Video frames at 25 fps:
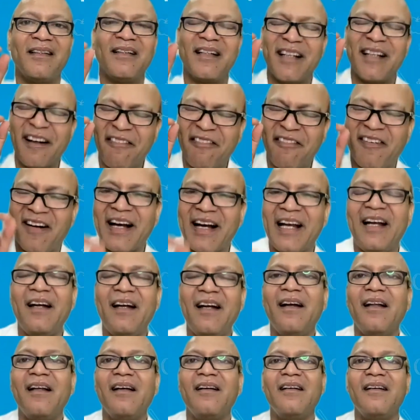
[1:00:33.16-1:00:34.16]

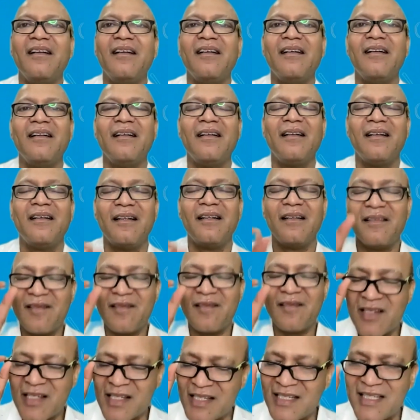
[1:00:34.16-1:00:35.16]
refined,
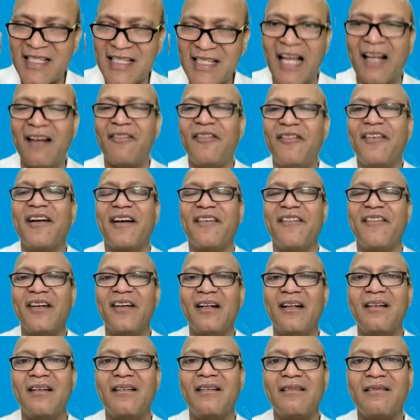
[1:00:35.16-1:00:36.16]

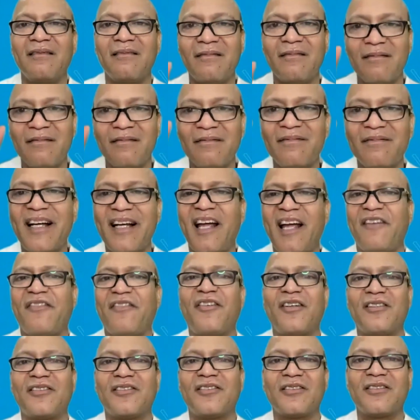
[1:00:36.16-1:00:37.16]
self-driven
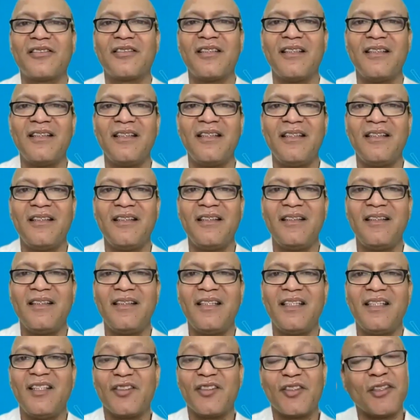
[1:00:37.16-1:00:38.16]
efforts.
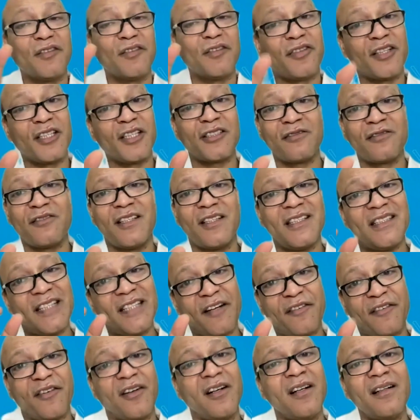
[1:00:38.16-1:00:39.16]
So the first word is
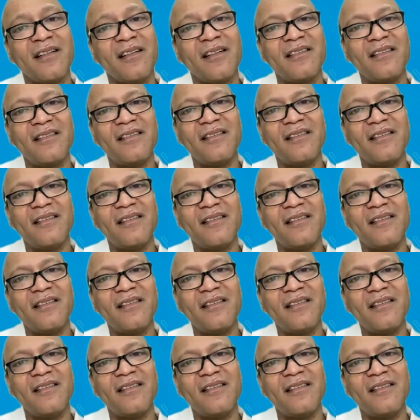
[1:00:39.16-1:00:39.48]
effort.